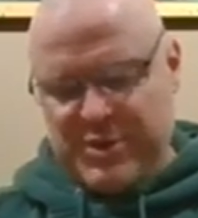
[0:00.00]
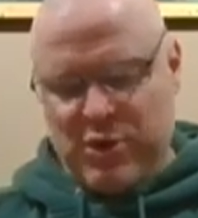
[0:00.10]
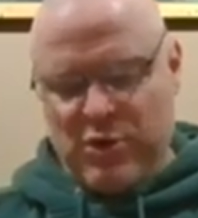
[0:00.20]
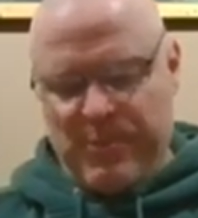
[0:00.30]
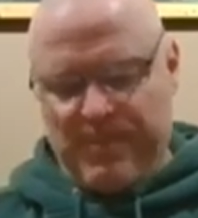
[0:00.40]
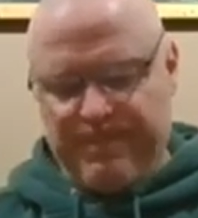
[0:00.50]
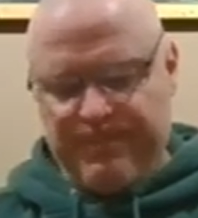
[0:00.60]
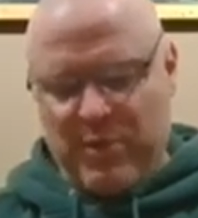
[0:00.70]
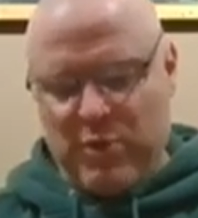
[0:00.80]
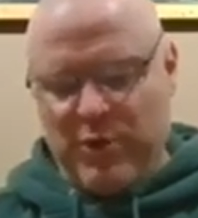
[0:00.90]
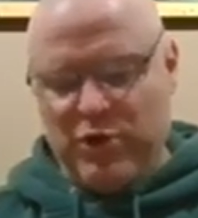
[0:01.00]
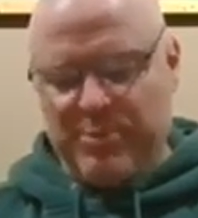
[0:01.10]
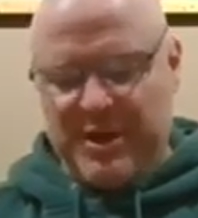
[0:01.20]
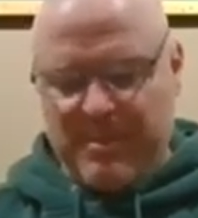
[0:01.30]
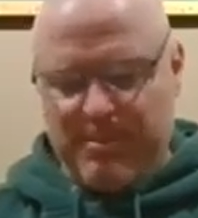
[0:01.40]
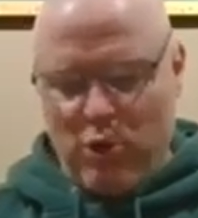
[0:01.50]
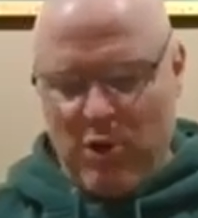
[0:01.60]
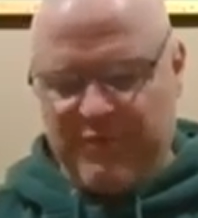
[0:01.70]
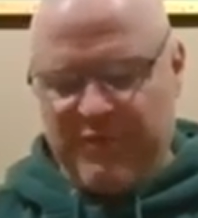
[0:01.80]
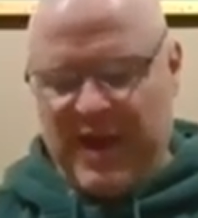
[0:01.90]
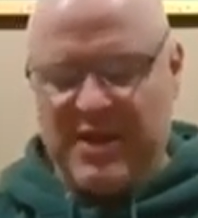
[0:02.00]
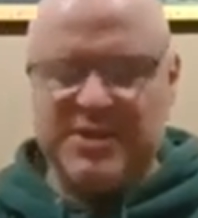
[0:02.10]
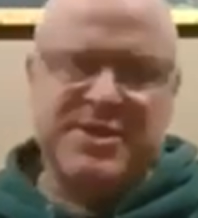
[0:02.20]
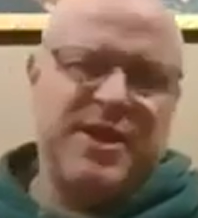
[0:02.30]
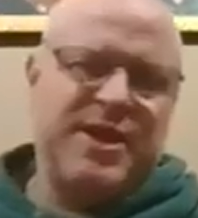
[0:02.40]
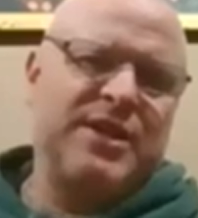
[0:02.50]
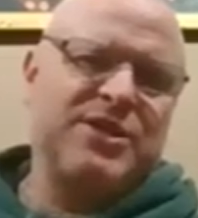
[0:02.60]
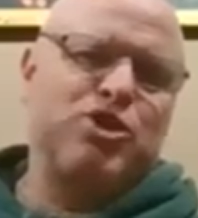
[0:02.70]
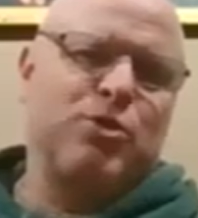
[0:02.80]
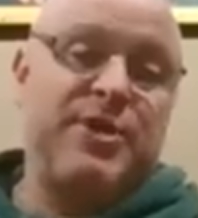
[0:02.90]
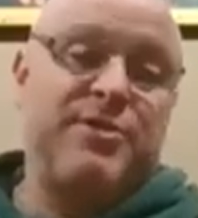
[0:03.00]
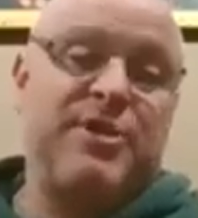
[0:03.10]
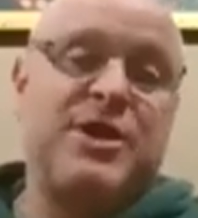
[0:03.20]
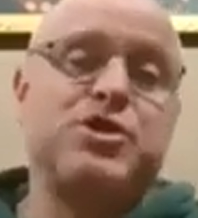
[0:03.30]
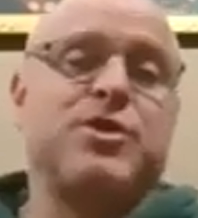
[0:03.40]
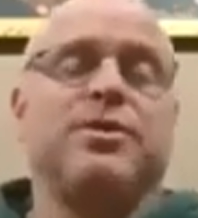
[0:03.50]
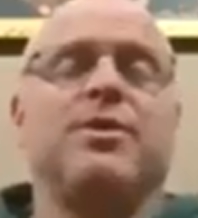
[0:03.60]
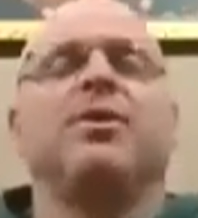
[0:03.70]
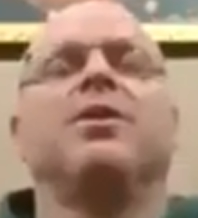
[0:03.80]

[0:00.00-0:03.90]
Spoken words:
So, when you become more advanced, then that's your meditation.